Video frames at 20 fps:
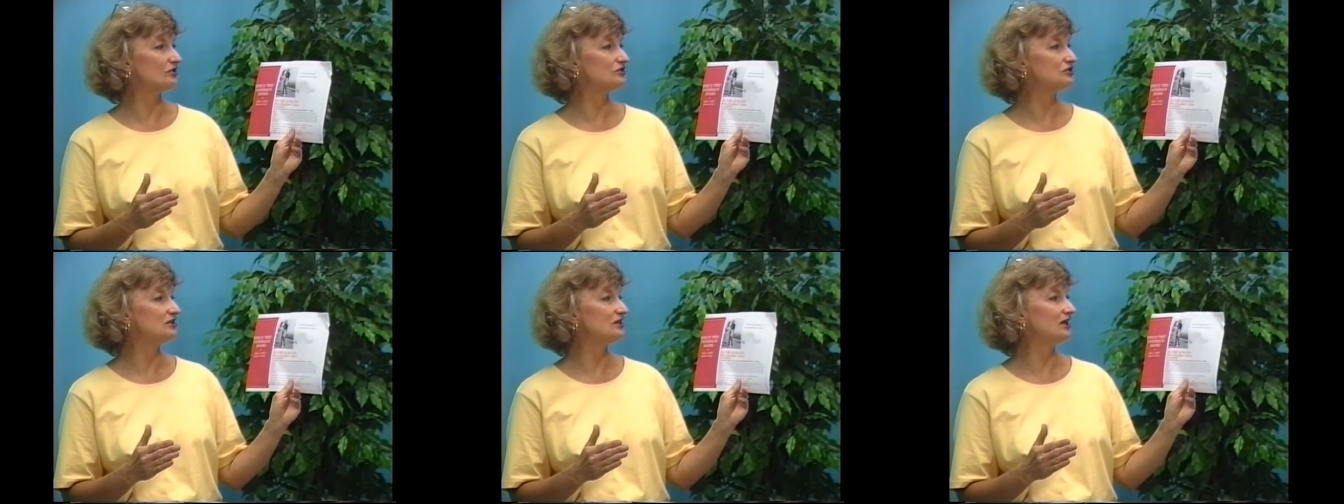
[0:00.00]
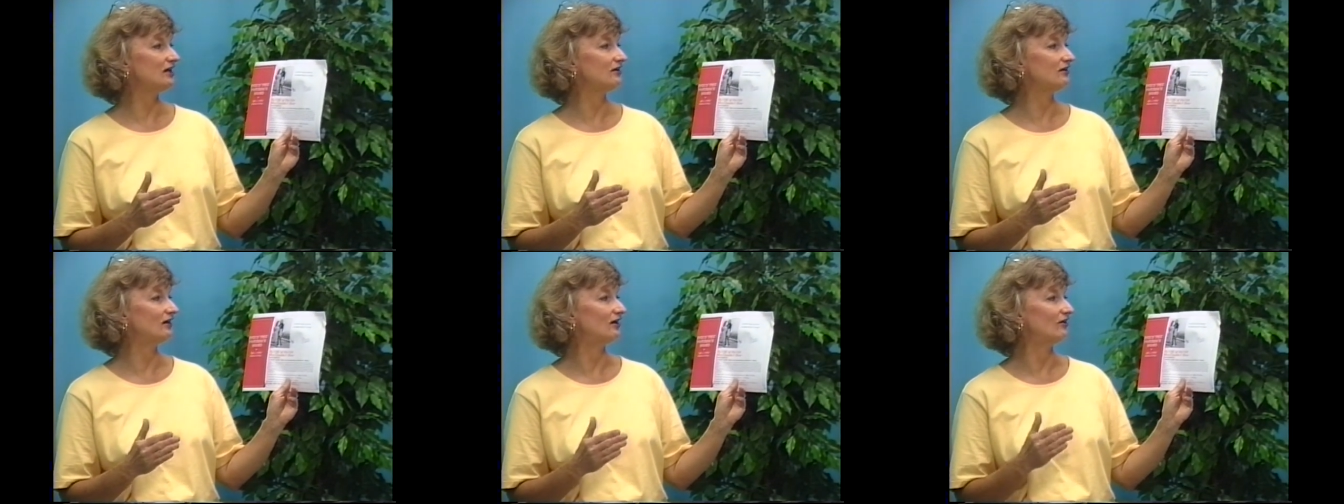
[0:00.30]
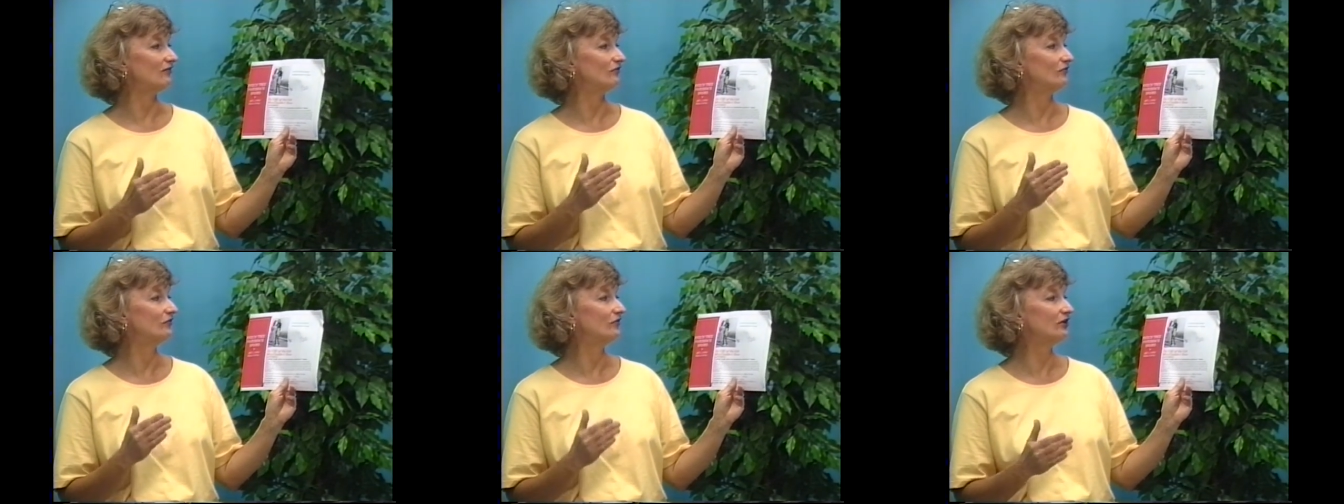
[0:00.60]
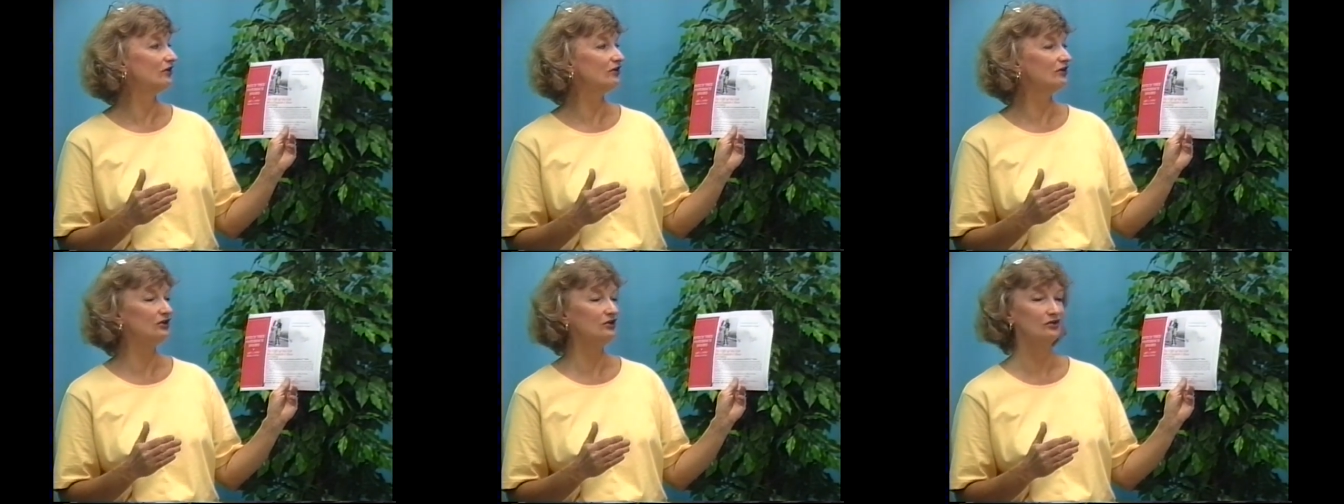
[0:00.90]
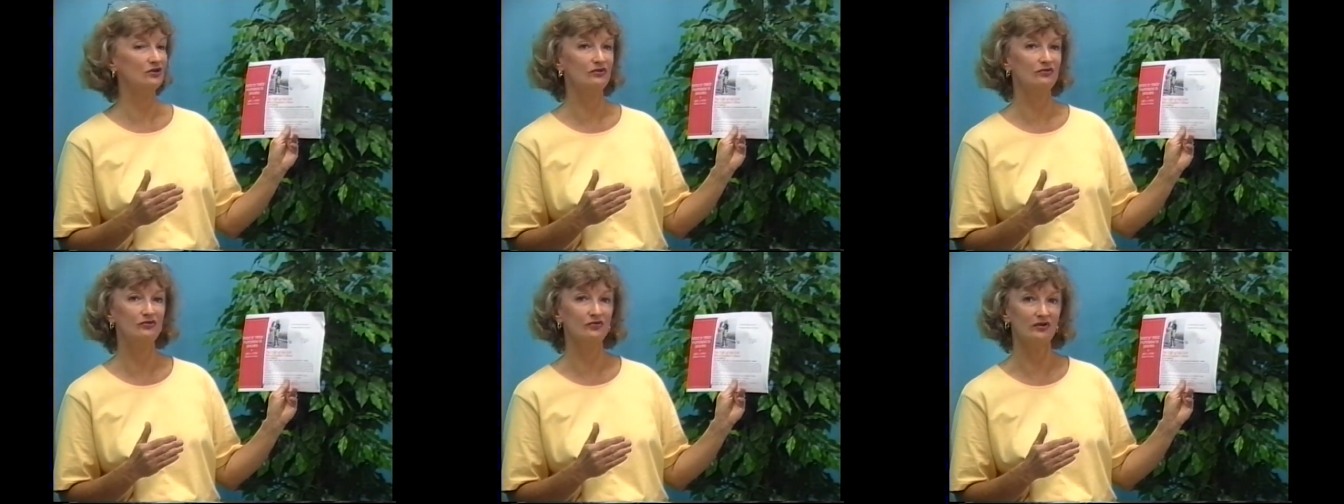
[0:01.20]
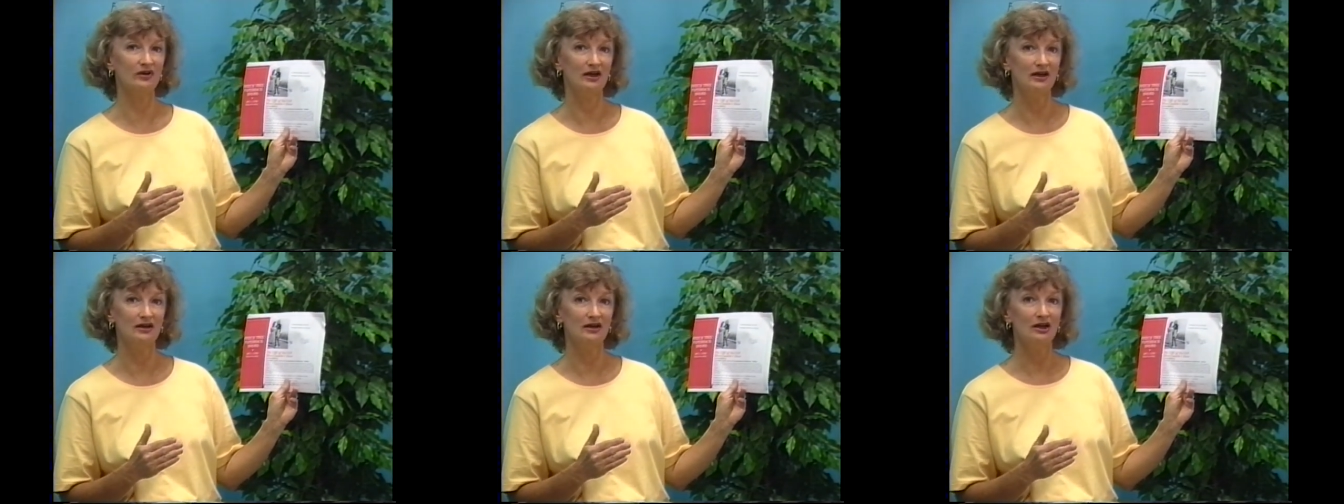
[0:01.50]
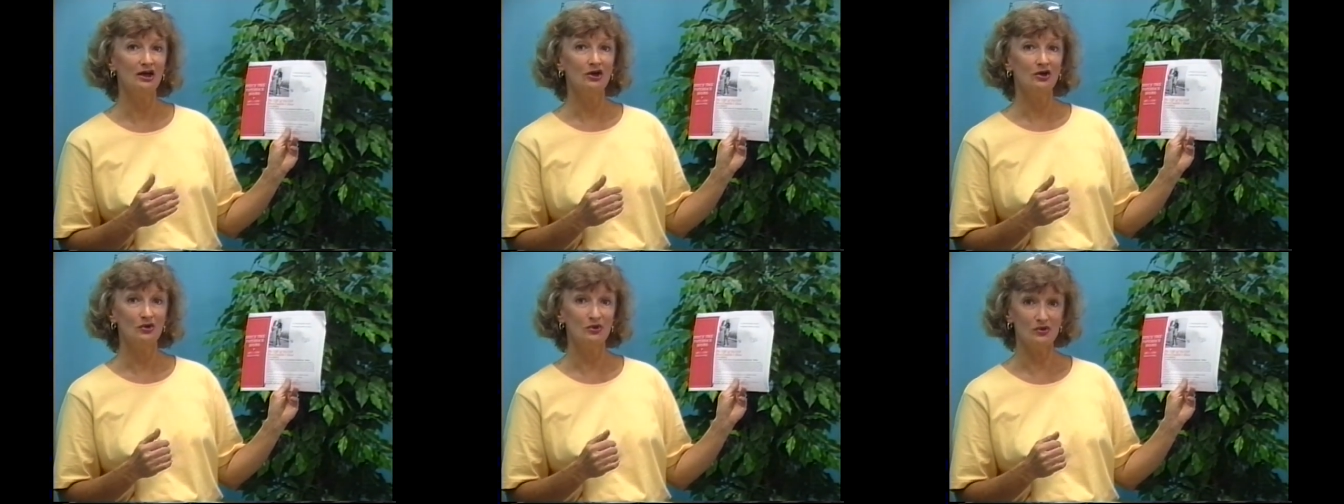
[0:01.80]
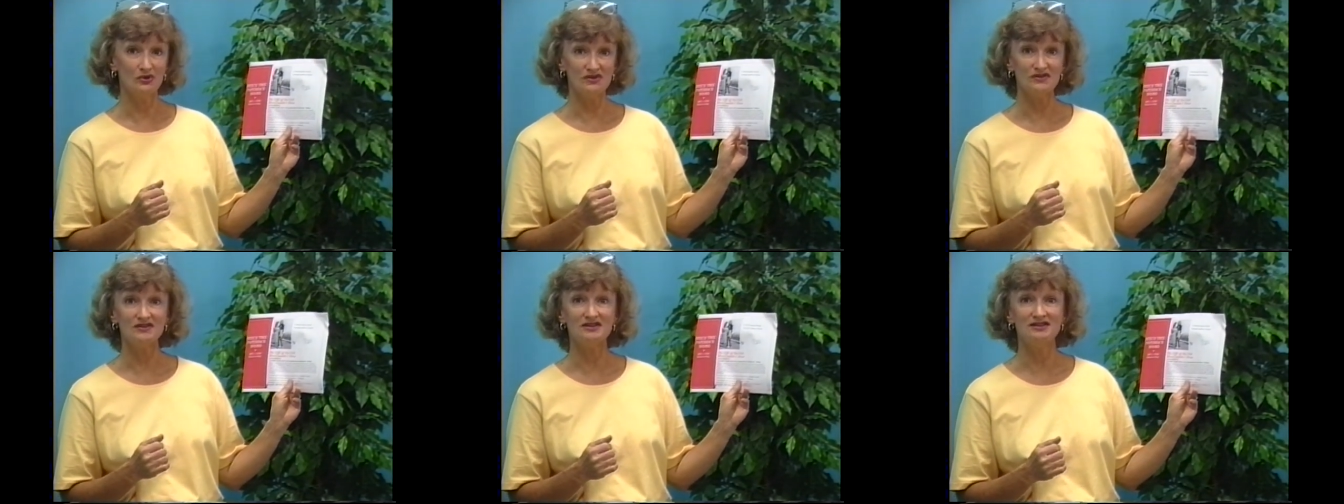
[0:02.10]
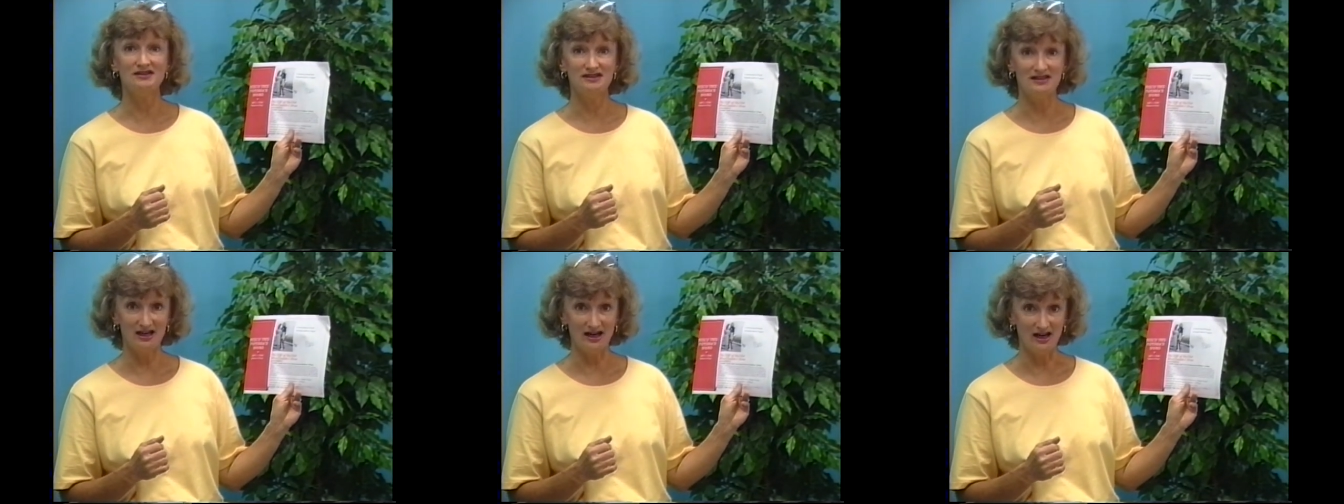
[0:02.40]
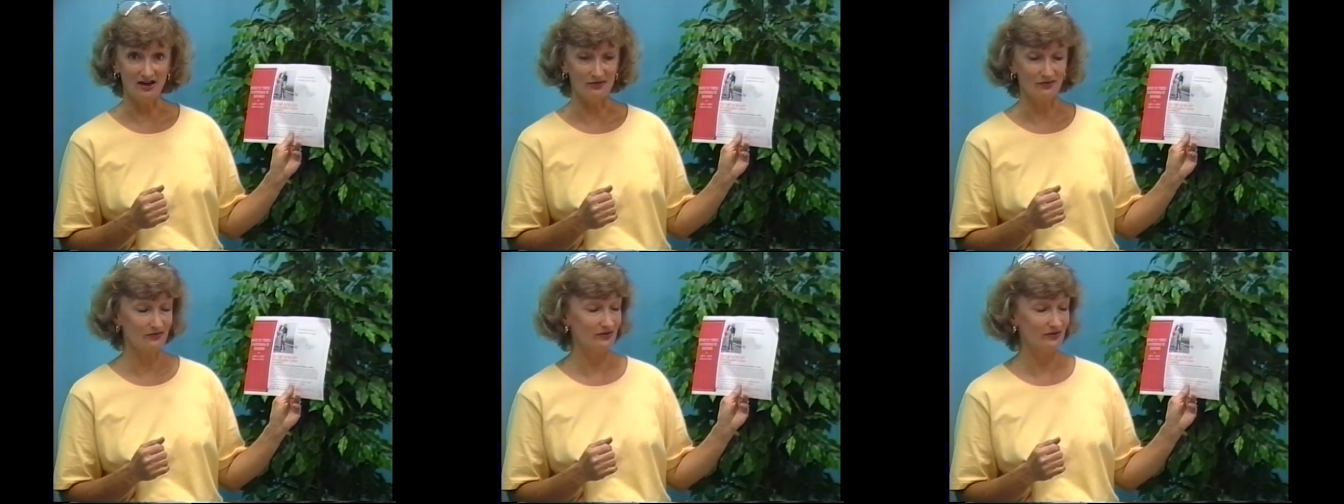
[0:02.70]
She had a very good friend who was deaf.